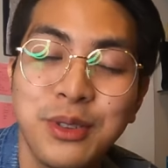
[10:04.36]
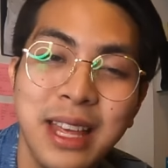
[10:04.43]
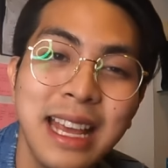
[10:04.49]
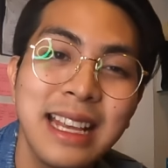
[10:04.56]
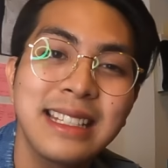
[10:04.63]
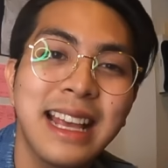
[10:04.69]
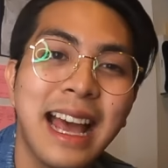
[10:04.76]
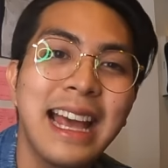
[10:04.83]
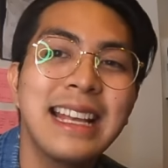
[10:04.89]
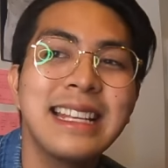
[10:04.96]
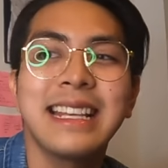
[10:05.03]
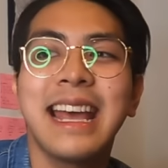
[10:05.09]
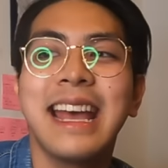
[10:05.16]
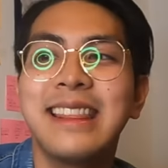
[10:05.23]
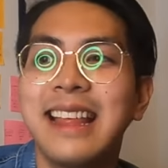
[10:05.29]
So thanks
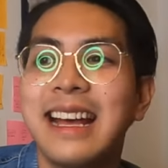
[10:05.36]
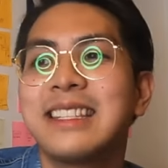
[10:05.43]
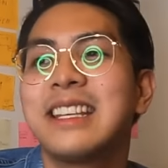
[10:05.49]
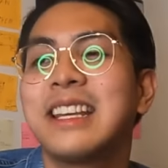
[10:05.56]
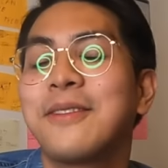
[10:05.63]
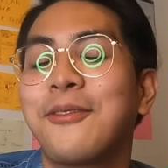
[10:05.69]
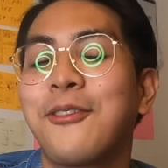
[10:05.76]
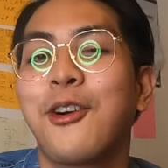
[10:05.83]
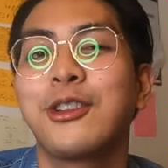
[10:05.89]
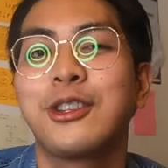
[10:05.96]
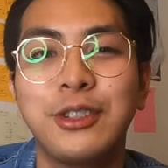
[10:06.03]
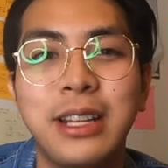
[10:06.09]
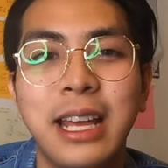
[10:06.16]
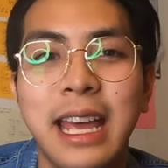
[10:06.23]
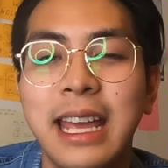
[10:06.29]
guys and that's it for
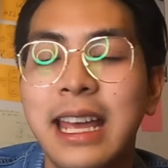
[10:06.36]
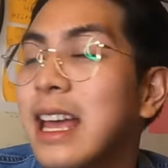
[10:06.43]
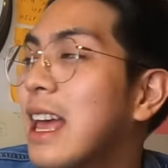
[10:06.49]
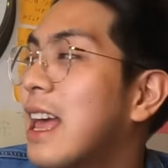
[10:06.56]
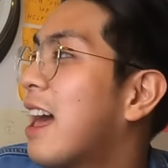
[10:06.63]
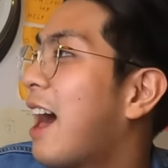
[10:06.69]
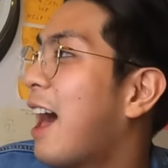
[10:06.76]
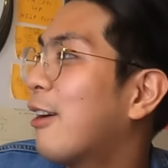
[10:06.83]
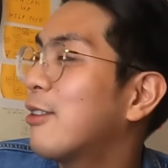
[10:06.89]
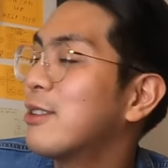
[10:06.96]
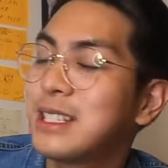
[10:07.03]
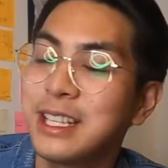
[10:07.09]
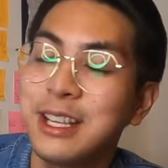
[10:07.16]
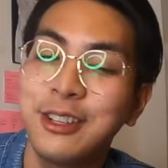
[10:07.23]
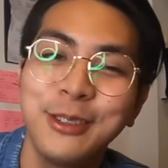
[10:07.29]
today. I
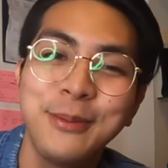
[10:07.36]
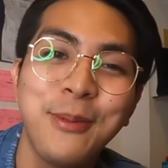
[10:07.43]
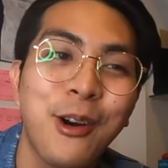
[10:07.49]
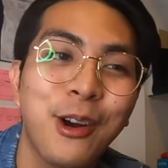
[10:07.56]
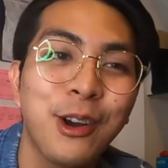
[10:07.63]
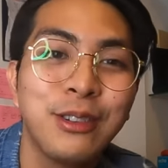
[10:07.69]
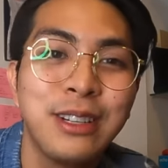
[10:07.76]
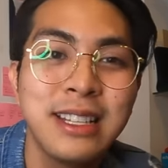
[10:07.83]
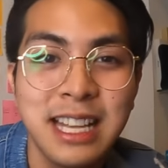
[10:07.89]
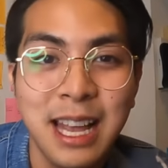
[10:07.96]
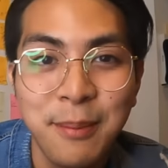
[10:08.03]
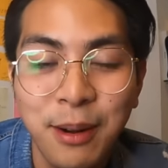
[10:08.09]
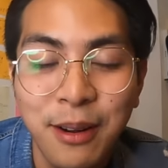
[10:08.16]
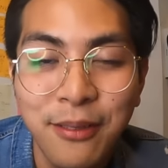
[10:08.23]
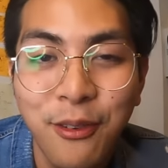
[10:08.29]
will see you tomorrow,
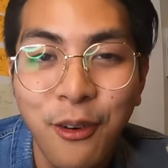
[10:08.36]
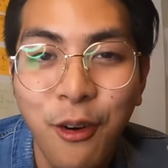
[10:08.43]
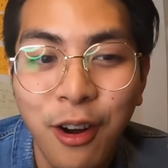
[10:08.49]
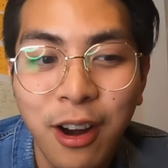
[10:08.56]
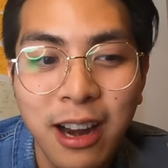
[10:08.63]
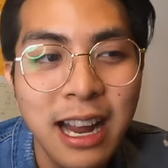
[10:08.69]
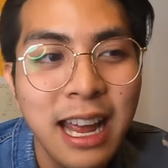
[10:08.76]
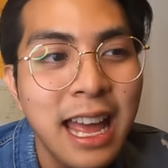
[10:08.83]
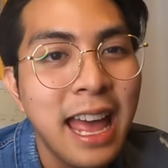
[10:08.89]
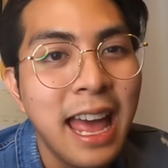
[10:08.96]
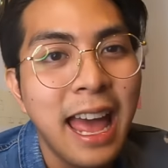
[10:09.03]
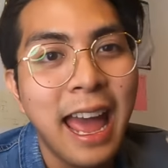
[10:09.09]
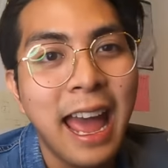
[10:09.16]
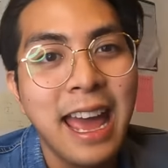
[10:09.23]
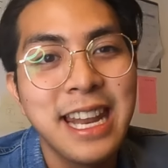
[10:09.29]
December 4
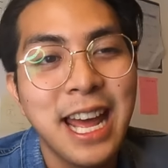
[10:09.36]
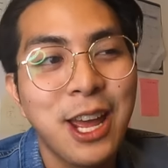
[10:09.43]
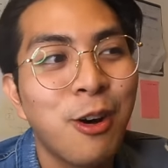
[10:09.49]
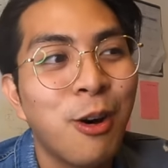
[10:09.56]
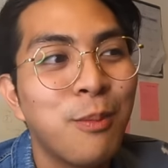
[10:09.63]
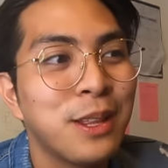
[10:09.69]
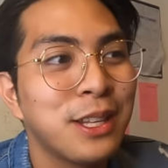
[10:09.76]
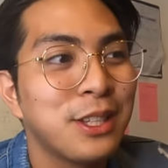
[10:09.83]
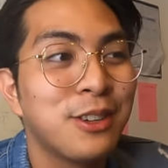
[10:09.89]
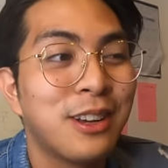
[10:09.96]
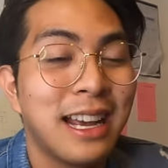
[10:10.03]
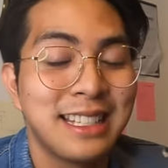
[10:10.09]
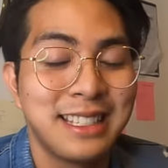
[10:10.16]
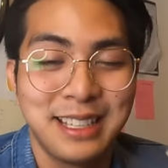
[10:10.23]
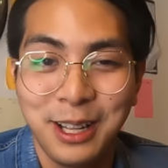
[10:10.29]
and I hope that you
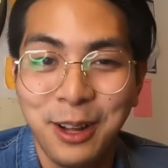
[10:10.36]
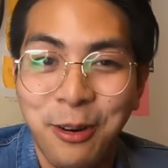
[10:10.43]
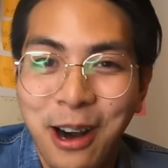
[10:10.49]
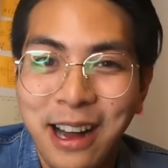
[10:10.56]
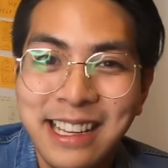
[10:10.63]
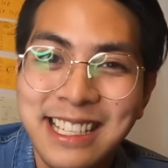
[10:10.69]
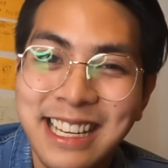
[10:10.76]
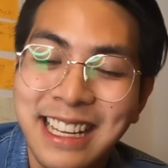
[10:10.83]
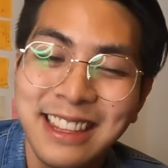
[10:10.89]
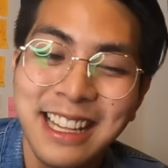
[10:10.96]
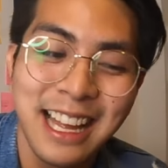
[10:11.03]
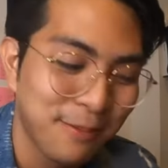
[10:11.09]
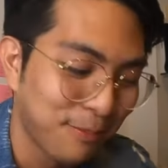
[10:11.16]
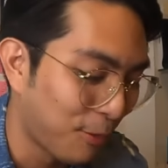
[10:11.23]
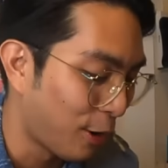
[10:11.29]
guys still watch at
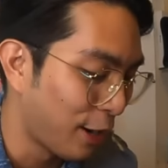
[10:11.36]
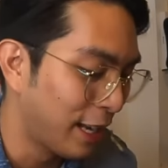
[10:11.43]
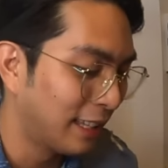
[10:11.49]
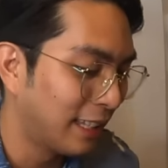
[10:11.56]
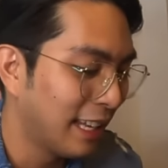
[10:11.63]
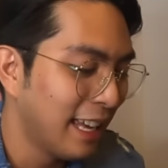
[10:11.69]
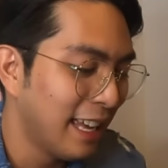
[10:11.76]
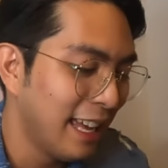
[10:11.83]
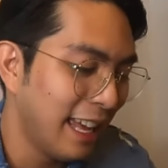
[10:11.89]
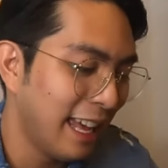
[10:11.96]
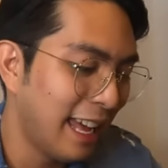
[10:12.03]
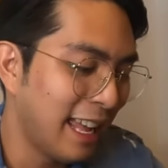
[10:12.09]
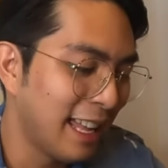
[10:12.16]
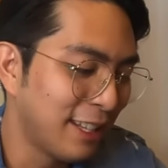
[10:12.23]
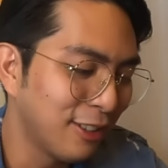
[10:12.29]
that point.
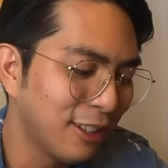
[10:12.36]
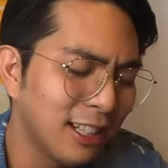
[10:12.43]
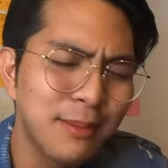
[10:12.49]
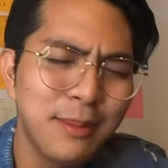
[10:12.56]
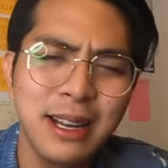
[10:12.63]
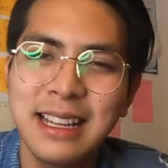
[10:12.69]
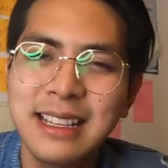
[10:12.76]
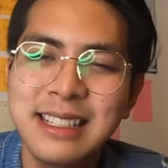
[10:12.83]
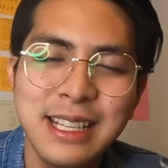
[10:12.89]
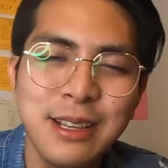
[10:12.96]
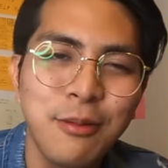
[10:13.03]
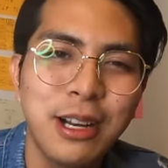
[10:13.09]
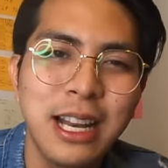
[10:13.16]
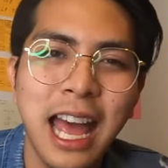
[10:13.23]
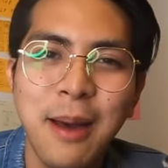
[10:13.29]
And you know naman, let's
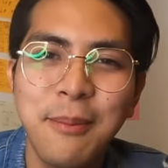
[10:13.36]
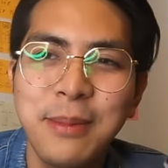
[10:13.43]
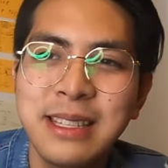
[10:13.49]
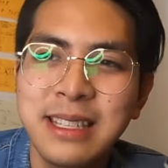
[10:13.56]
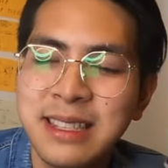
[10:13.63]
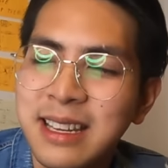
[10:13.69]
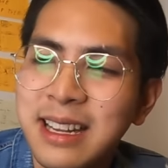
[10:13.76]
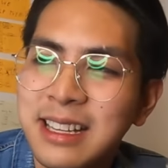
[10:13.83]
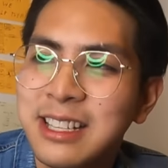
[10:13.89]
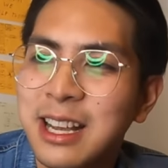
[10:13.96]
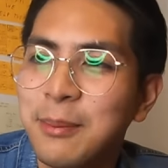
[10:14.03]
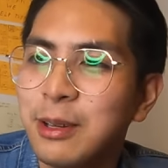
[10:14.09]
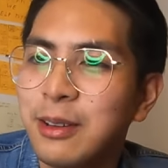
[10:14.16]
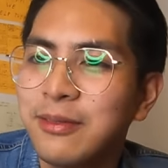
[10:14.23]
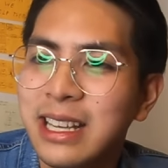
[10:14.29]
see what happens in the next
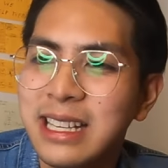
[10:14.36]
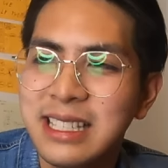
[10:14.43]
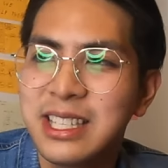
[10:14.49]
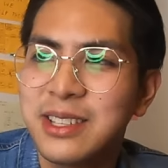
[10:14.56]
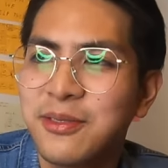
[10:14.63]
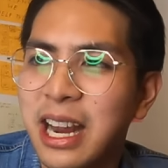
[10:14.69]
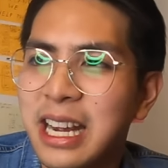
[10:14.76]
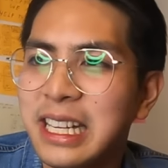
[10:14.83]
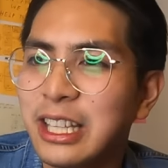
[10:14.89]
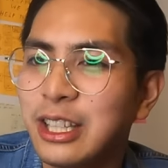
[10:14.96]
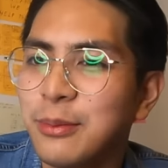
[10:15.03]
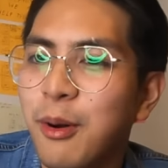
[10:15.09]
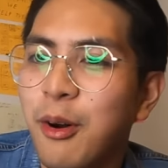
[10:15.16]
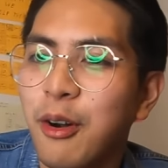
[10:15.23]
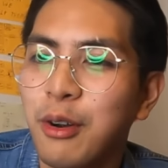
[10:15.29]
couple of days. It's Friday
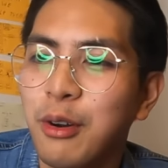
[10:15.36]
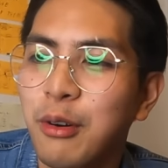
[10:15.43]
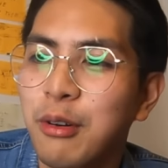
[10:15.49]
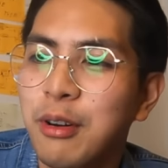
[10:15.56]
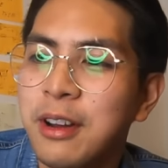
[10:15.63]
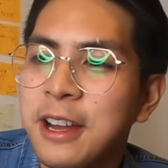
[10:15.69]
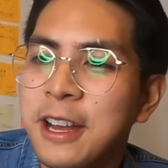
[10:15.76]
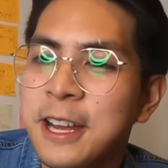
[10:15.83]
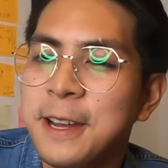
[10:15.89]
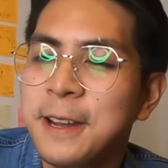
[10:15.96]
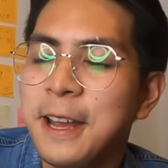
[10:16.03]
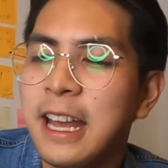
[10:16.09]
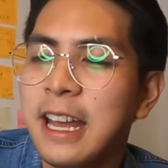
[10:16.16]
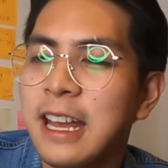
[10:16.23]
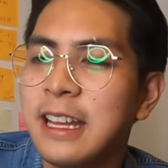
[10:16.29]
tomorrow.
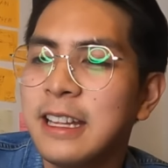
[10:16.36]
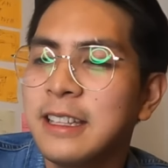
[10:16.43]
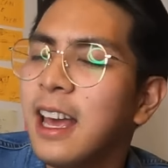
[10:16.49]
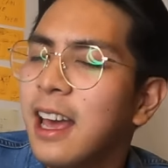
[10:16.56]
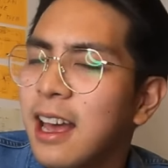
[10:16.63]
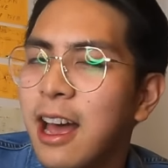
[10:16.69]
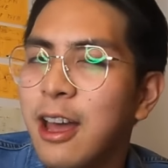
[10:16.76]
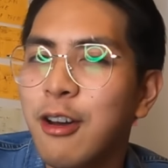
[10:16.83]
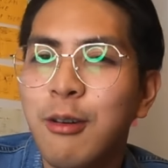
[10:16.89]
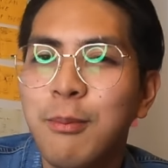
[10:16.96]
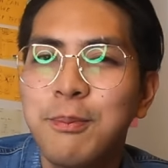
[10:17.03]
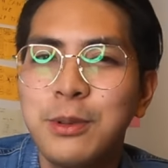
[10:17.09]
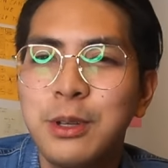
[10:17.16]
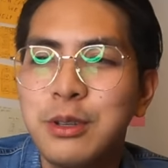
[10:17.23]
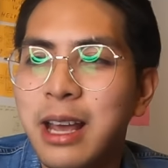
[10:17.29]
And yeah, I
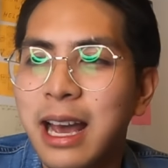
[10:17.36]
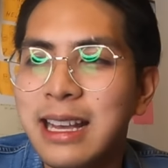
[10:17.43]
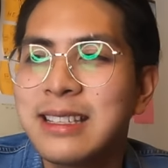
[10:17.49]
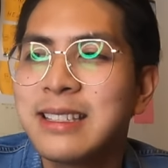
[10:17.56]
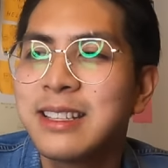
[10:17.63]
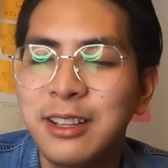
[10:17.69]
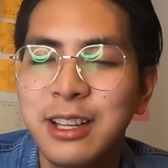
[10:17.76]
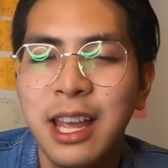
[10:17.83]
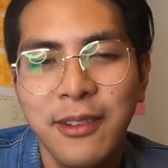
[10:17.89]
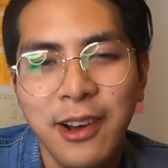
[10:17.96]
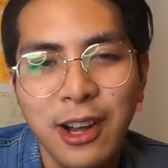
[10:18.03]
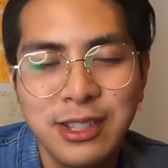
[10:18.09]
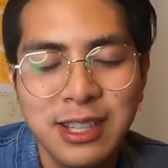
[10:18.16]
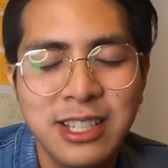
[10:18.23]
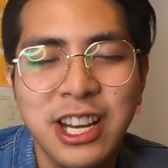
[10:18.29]
hope you guys still give
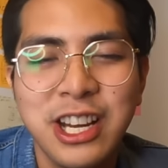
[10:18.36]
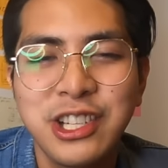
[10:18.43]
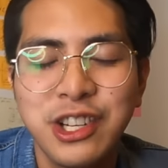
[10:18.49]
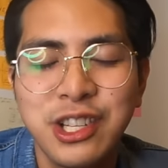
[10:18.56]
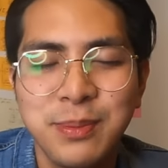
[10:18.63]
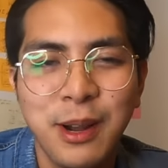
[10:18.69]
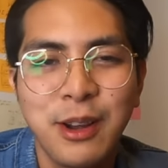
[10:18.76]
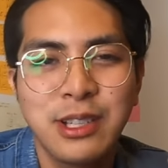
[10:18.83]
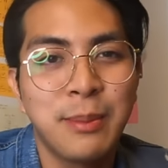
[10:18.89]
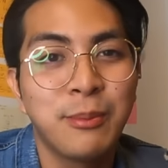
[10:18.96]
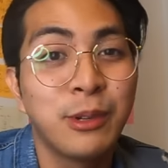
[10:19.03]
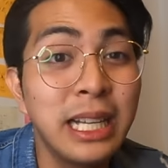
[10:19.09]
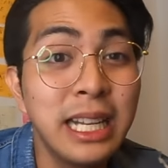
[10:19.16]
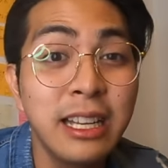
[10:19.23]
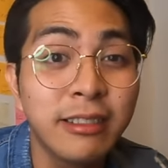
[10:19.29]
out suggestions because
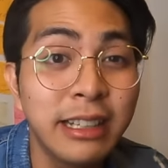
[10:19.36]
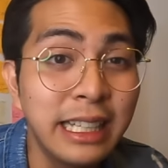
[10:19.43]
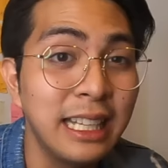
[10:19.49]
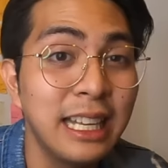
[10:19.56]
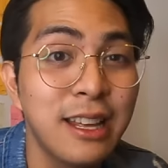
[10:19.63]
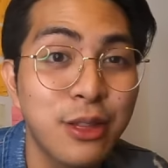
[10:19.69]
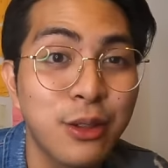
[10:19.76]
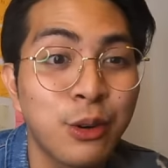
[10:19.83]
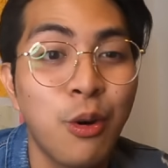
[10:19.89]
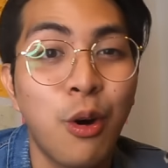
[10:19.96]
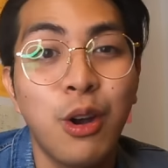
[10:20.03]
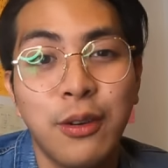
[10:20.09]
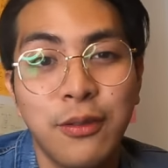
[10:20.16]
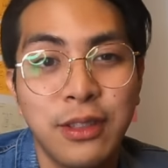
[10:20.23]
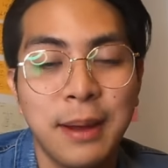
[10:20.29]
I'm really reading through
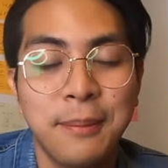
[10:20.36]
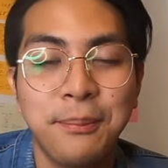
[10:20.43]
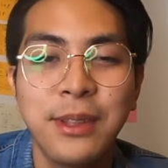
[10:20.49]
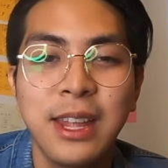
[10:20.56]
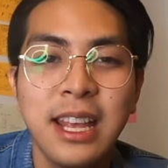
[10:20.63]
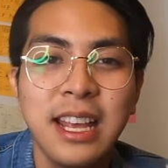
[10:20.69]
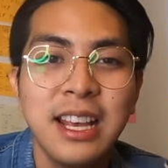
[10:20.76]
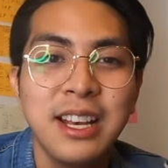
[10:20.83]
all of them.